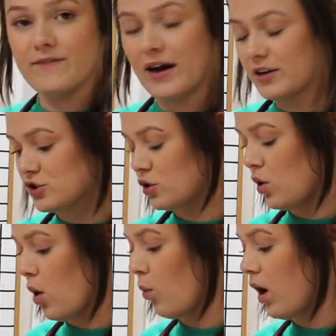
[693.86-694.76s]

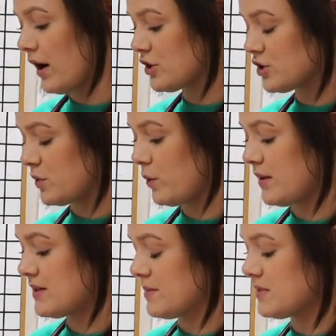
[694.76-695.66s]
vaginal wash
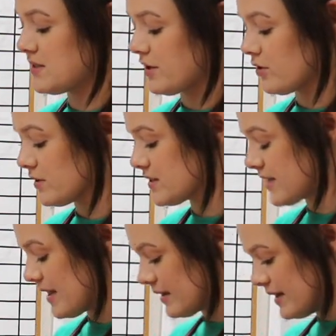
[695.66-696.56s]
with some sterile
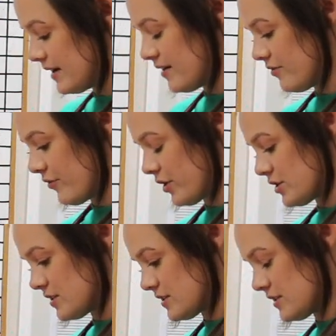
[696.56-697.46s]
saline
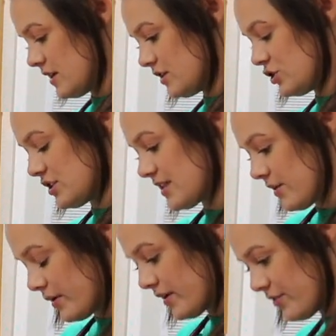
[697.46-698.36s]
first to just
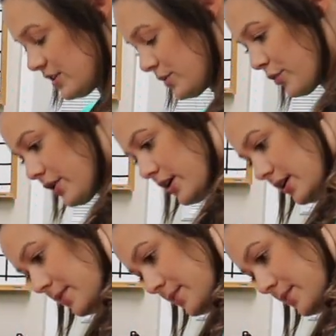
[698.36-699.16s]
get rid of the debris.